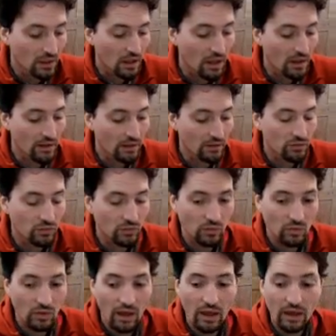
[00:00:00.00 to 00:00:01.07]
And then
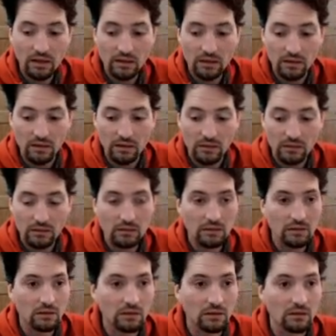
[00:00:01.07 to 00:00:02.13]
to end
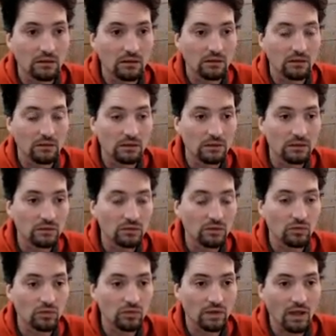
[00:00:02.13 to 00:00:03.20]
this,
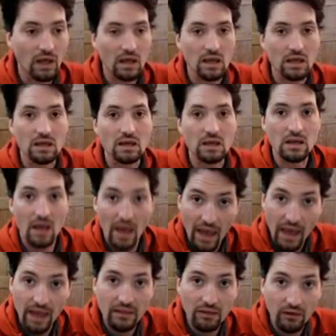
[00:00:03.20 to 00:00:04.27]
so to say
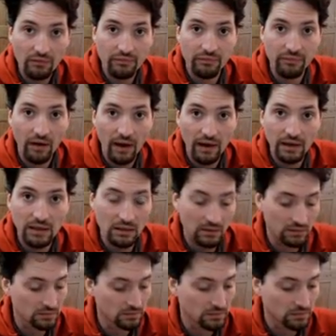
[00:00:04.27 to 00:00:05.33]
end of file,
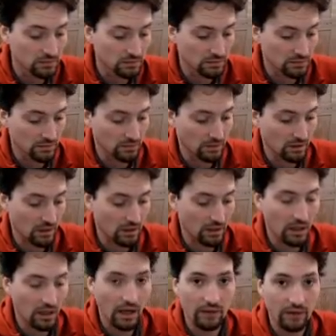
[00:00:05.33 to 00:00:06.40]

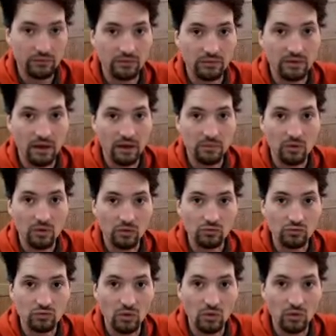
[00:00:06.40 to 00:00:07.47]
I have to type
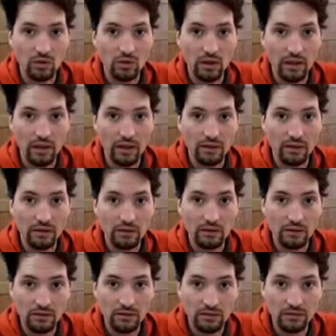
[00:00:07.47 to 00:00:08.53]
Control and
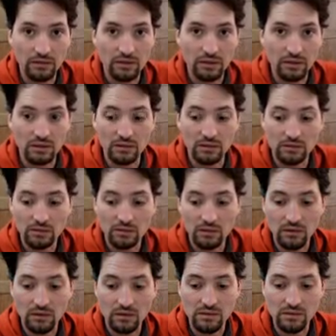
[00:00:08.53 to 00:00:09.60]
D.
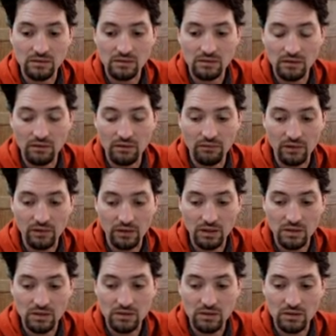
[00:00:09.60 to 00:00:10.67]
This
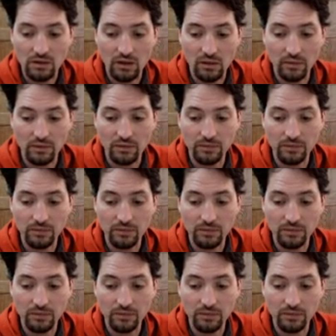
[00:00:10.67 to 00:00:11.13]
finished the comment.